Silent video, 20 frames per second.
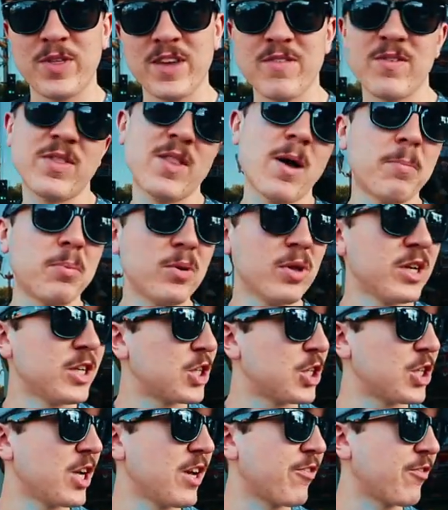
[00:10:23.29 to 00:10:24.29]
Even that
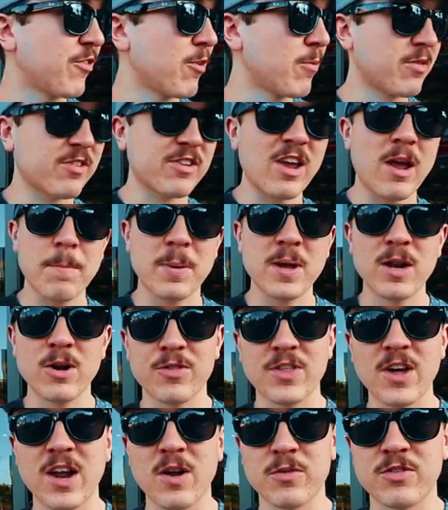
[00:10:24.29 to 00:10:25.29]
police chief from Saint
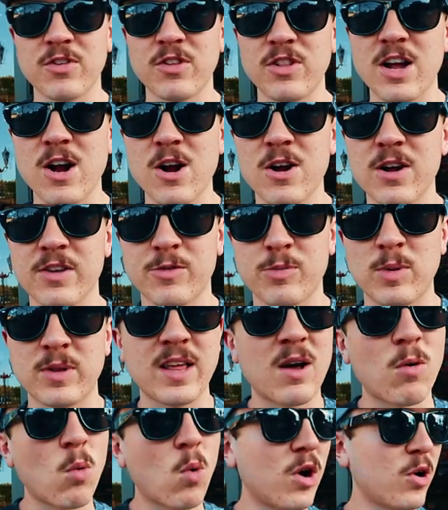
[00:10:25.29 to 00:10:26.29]
Peter thought it was hilarious,
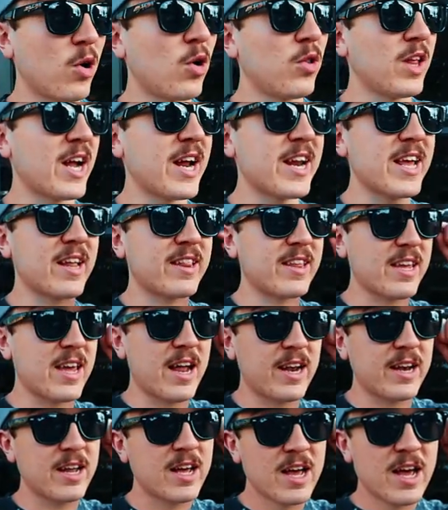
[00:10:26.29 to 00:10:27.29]
but that one old lady at the
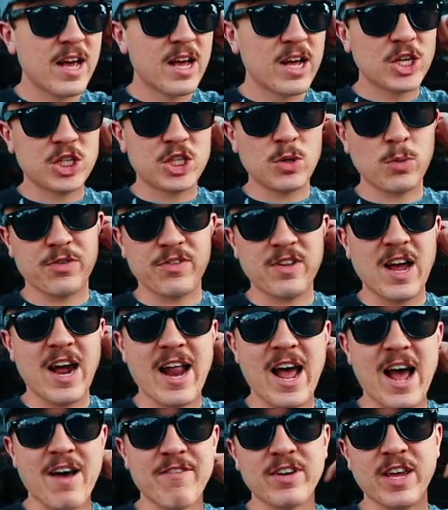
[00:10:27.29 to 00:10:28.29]
end, she was
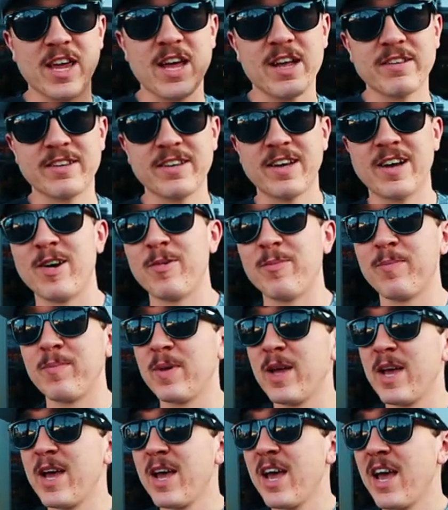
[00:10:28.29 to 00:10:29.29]
not having it. Um,
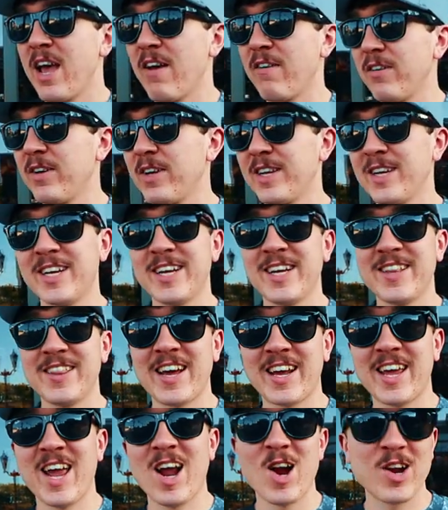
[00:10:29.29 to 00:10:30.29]
that Karen. It,
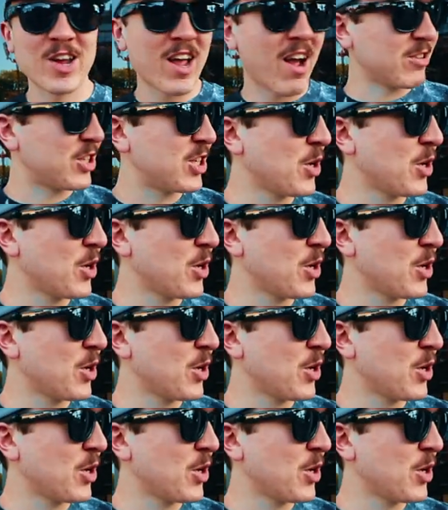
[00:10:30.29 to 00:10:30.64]
that Karen, yeah.